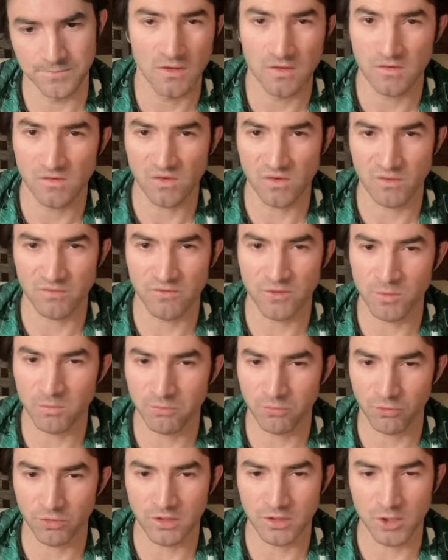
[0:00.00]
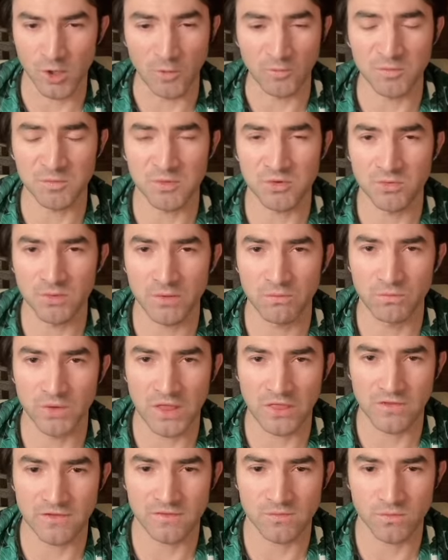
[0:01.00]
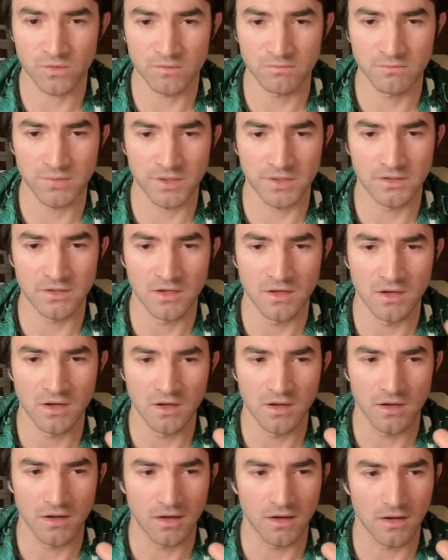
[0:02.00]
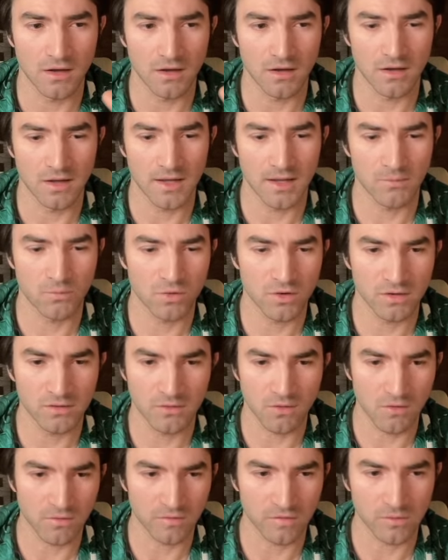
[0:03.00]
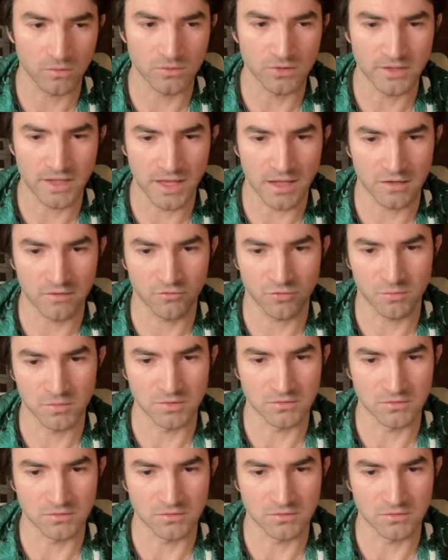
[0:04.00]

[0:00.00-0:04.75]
So I feel pretty comfortable with, with this one, but I want to also look at it from